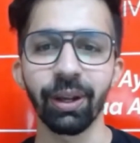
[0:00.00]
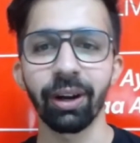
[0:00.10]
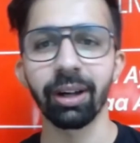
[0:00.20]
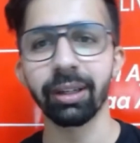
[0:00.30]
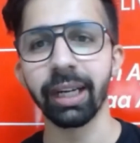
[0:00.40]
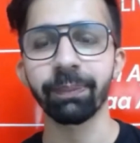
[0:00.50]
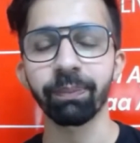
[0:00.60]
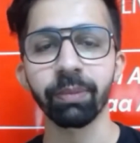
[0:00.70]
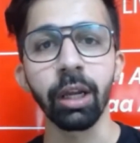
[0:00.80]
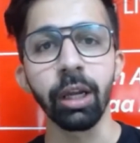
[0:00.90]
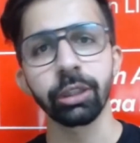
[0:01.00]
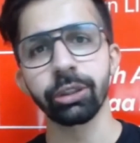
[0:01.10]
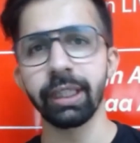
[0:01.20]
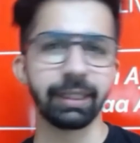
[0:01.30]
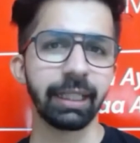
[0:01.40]
All right. So
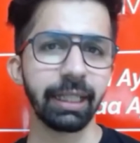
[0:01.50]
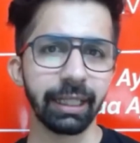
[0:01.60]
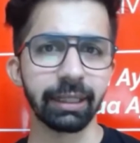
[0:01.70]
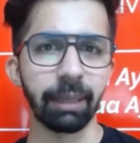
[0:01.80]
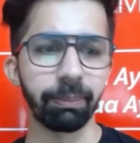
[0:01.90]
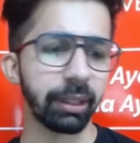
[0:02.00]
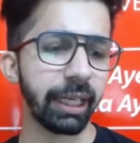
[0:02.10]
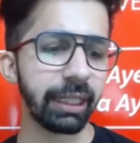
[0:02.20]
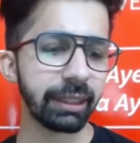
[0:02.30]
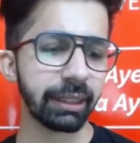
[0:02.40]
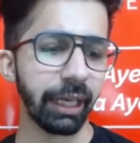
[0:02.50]
let's take an example, guys.